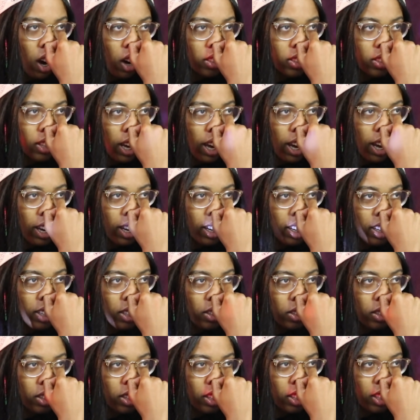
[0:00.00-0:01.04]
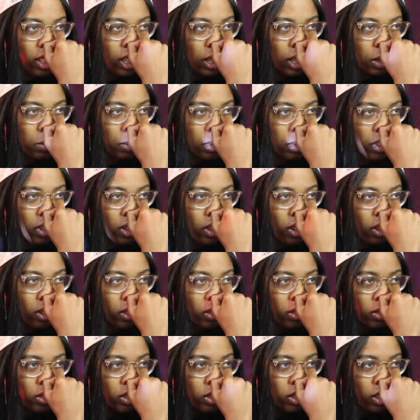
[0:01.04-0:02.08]
Okay, you can keep
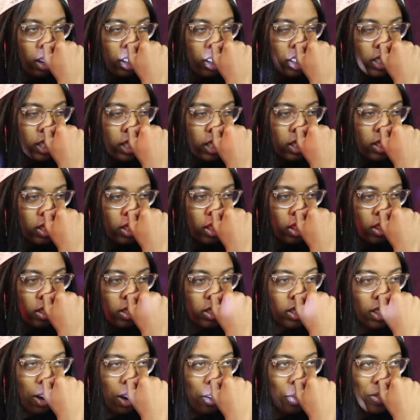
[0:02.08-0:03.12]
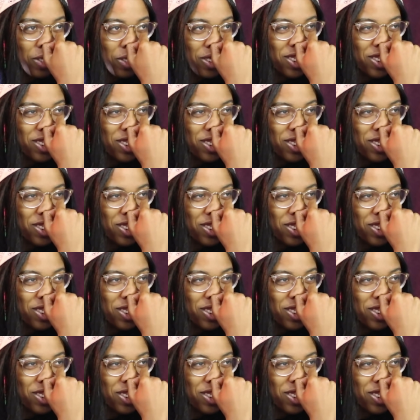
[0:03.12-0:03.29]
your shark teeth to yourself.